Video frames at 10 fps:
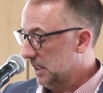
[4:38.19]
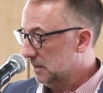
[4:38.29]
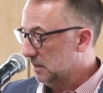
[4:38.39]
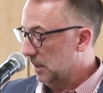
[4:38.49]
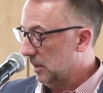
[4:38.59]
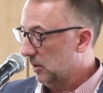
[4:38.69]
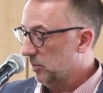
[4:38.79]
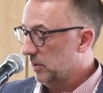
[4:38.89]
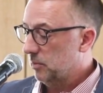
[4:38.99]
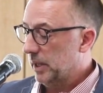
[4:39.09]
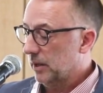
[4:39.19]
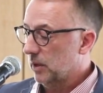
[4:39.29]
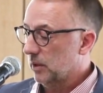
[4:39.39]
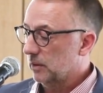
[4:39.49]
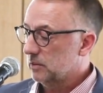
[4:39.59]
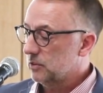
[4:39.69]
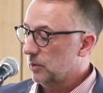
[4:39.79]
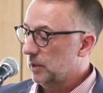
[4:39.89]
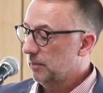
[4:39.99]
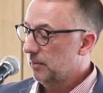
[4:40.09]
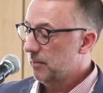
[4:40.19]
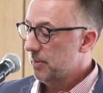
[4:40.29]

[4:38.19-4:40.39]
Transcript: So that's a little bit of background on our story.